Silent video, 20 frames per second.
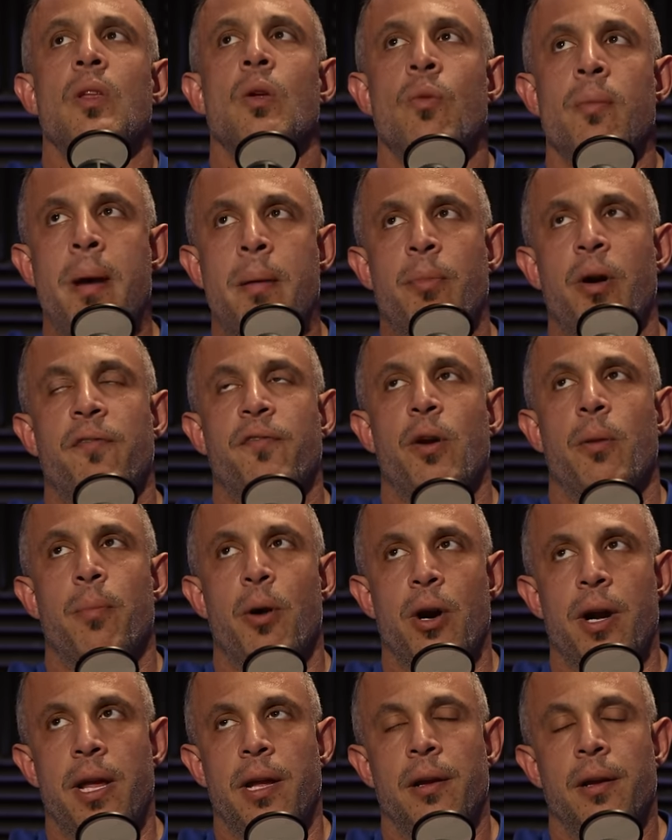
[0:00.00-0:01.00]
Remember, if you're
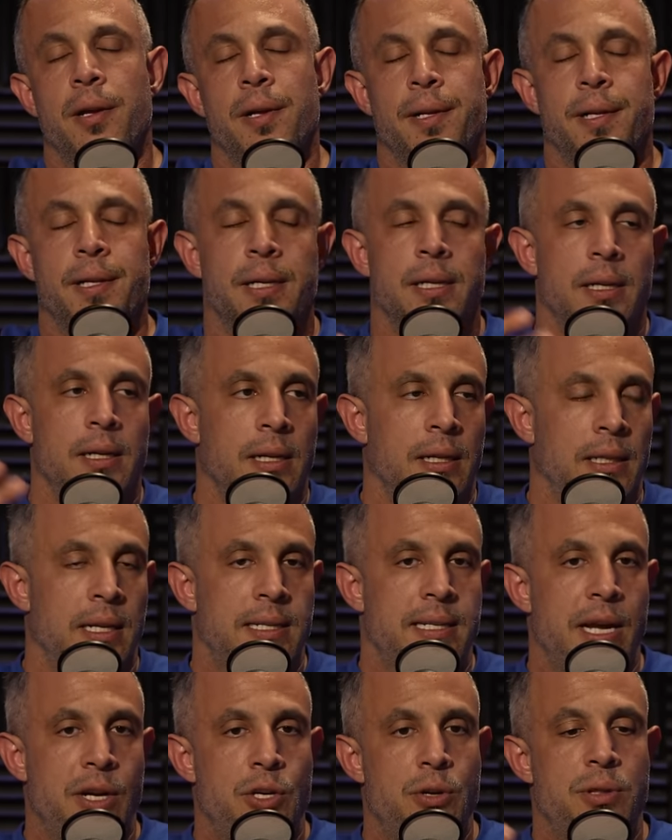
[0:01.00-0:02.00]
burning,
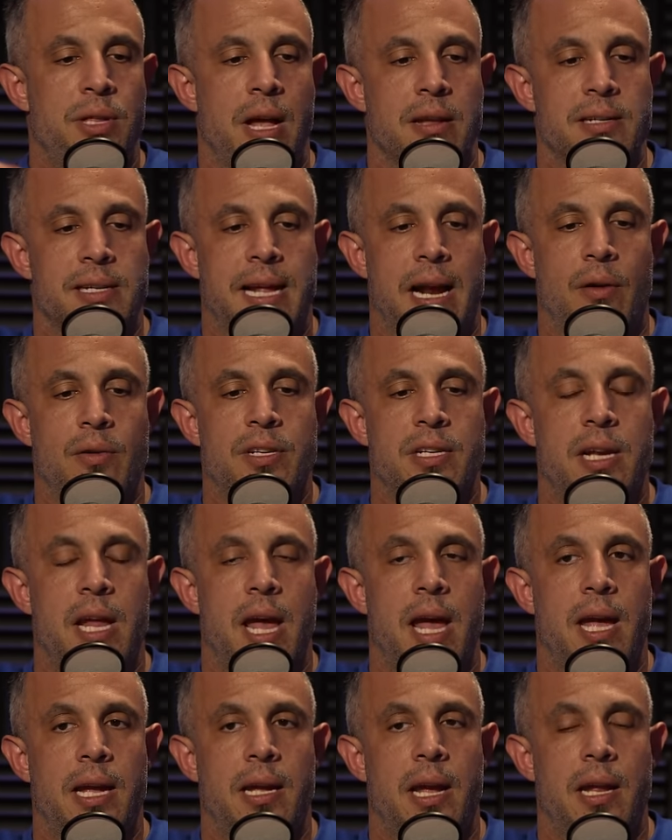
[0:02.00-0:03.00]
let's say 2,000 calories a
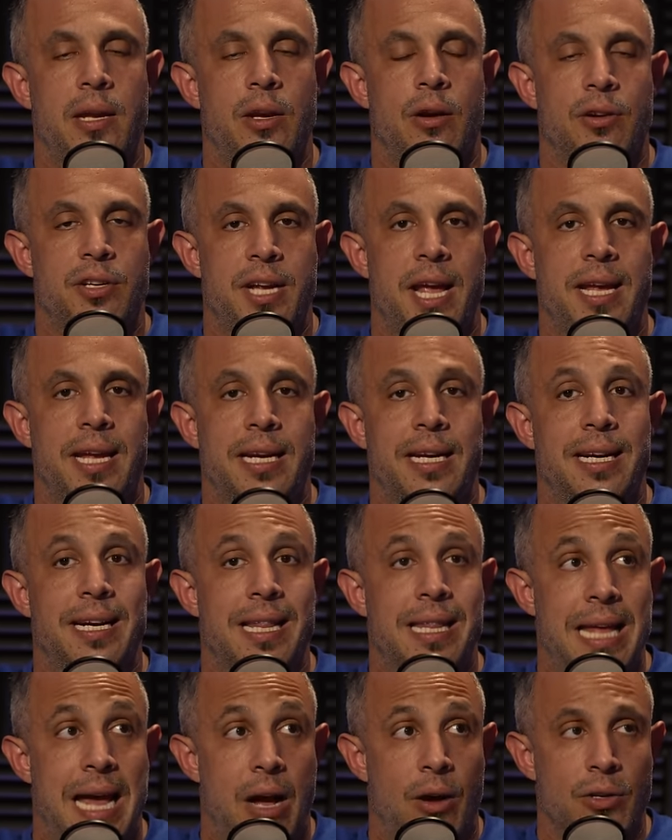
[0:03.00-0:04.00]
day and you're taking in
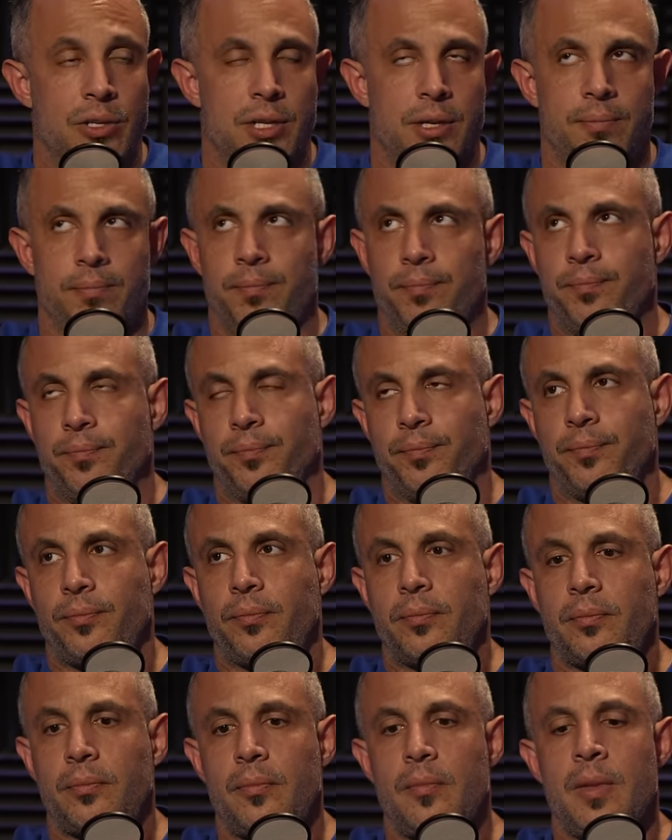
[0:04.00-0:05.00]
1,000,
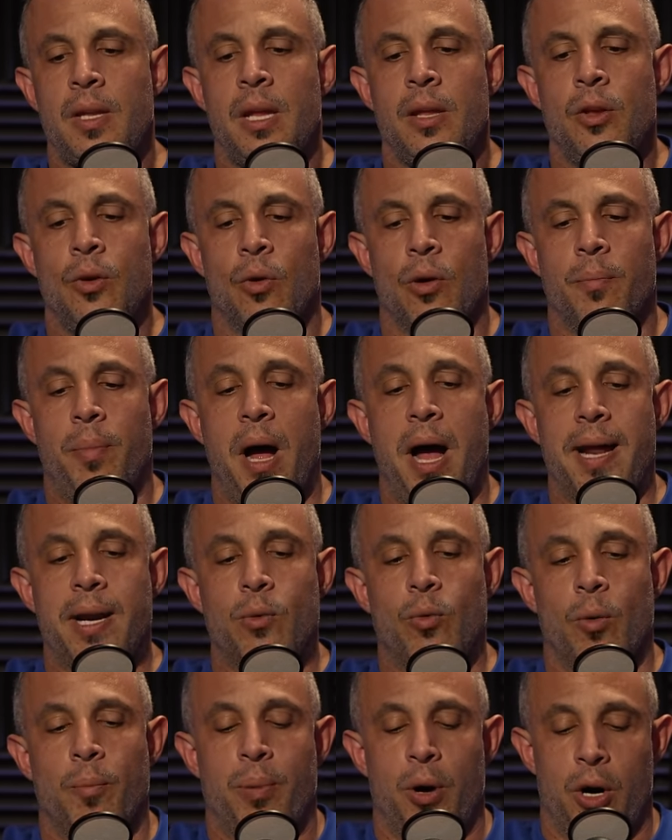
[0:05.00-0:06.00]
your body
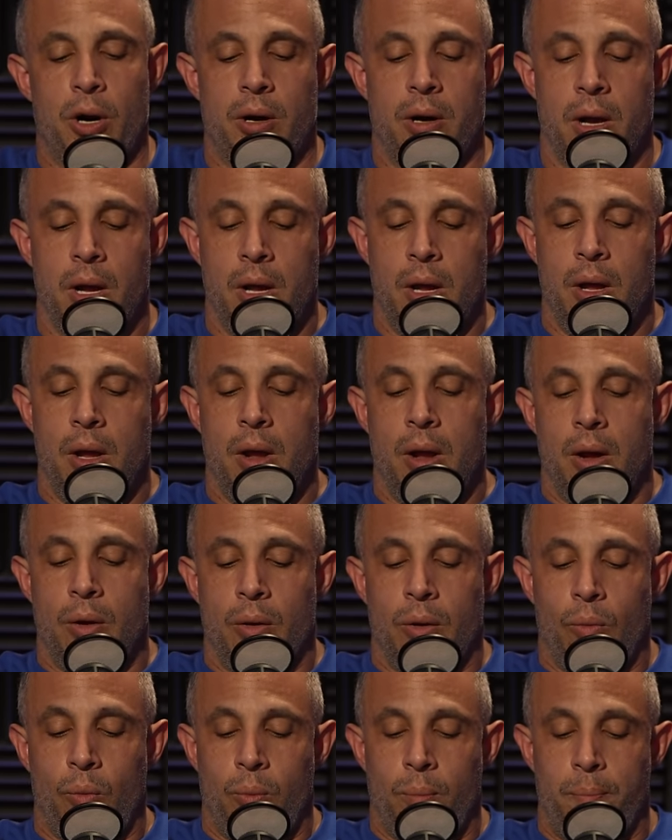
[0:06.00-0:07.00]
will burn
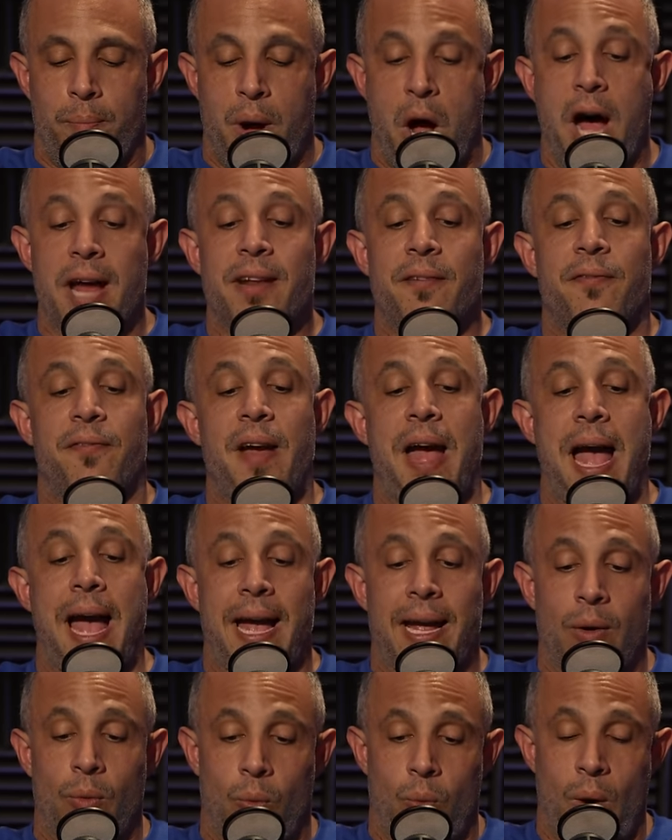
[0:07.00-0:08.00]
body
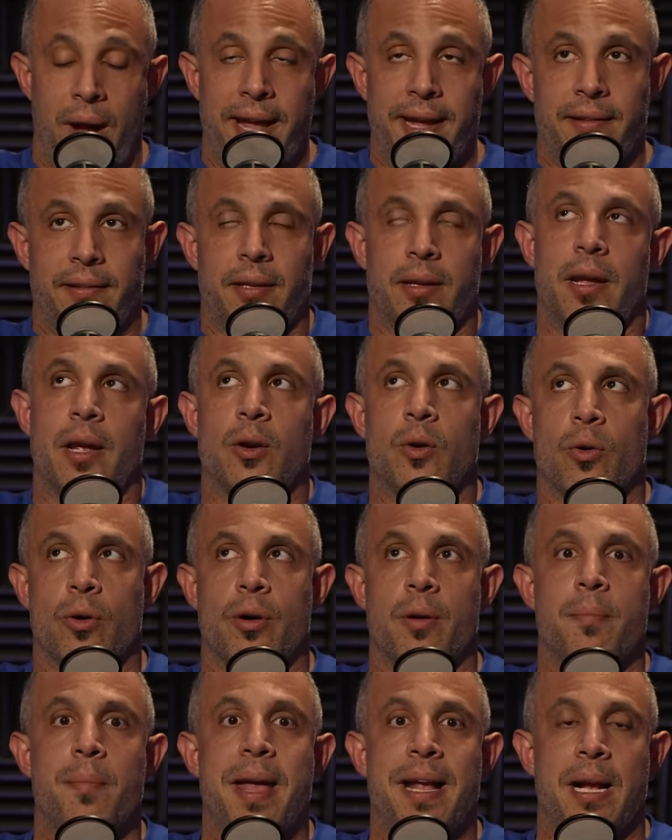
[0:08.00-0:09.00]
fat and weight in
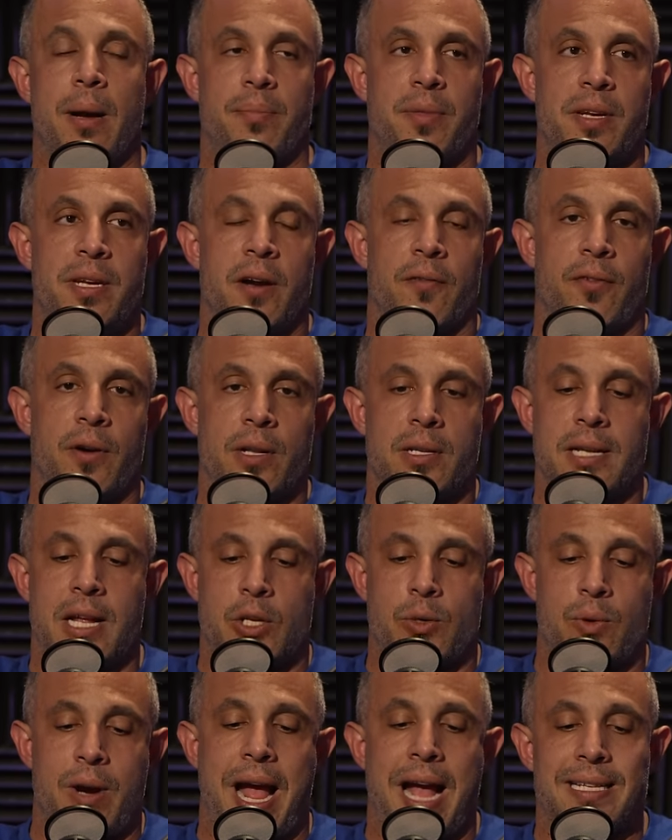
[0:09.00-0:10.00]
order to make up the difference.
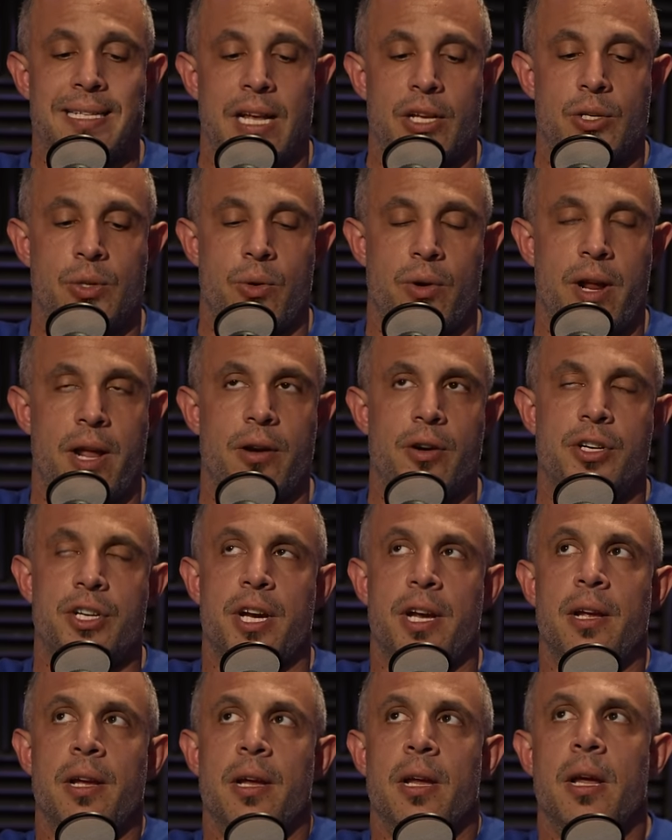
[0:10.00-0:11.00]
That's where it has that stored
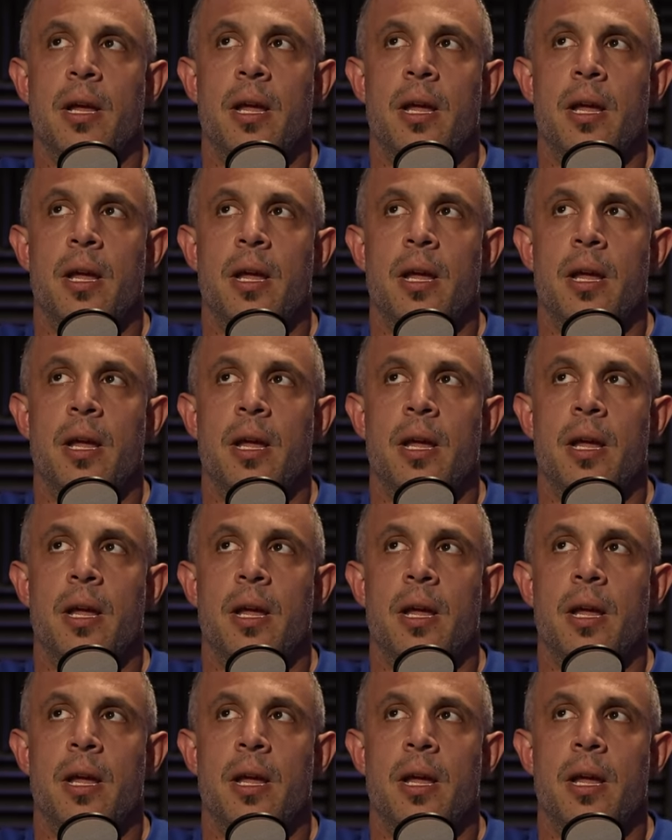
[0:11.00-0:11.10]
energy.